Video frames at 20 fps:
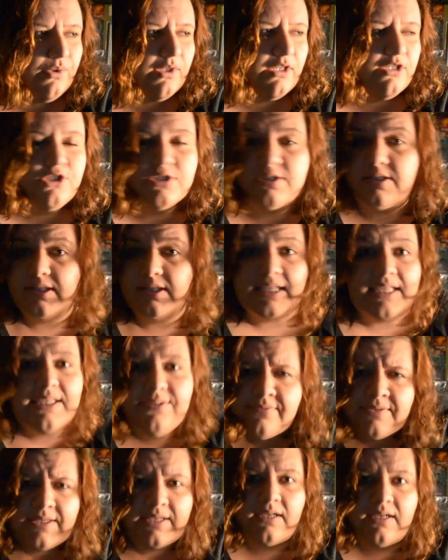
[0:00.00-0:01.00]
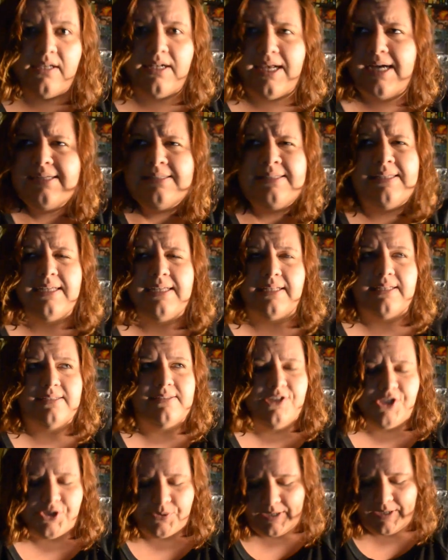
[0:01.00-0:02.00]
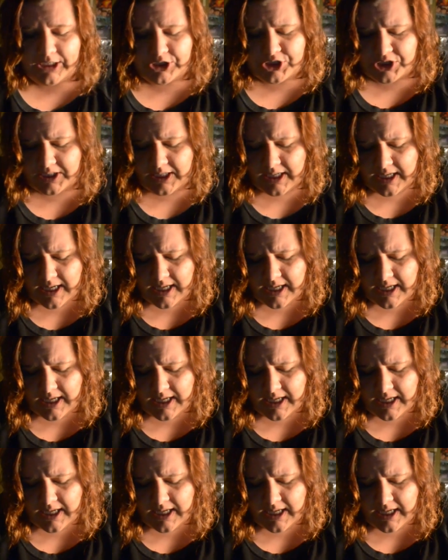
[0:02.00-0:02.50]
just leaving and exiting the situation.